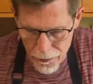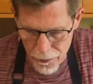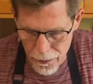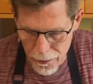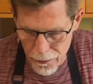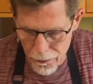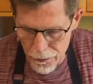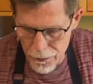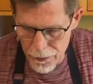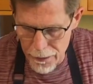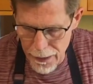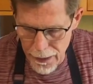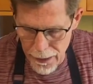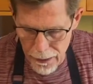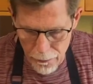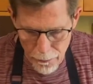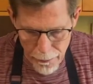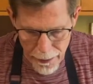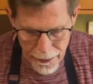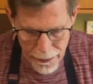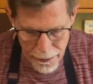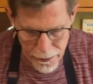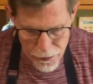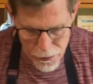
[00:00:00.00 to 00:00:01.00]
another 10
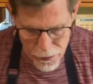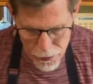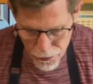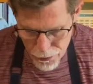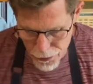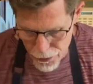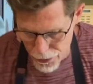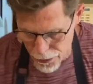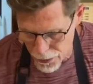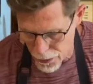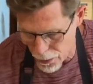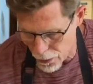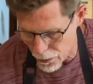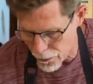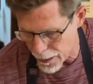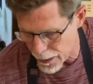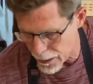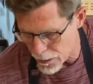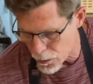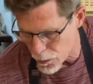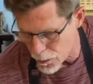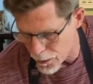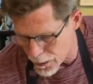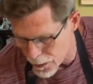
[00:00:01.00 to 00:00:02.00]
minutes or so.
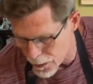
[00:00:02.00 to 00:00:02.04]
That's what